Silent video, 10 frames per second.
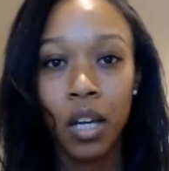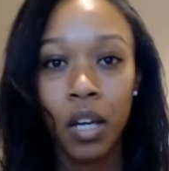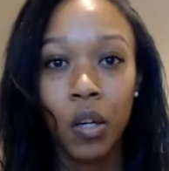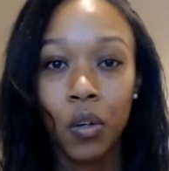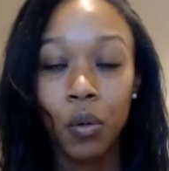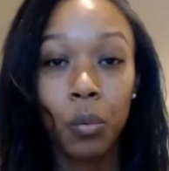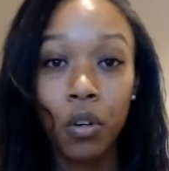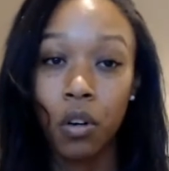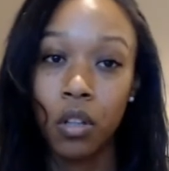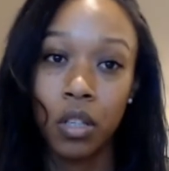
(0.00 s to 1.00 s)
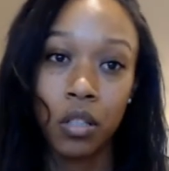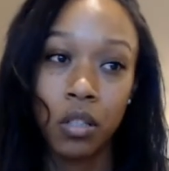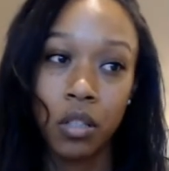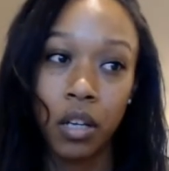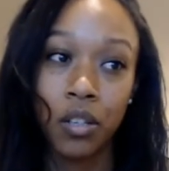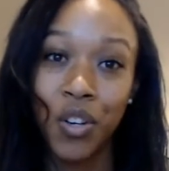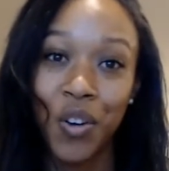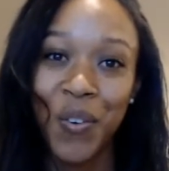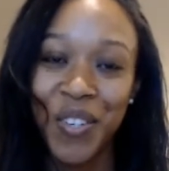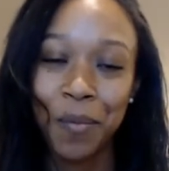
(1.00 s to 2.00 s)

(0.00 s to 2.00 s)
Cooper on this, Sally Jo M.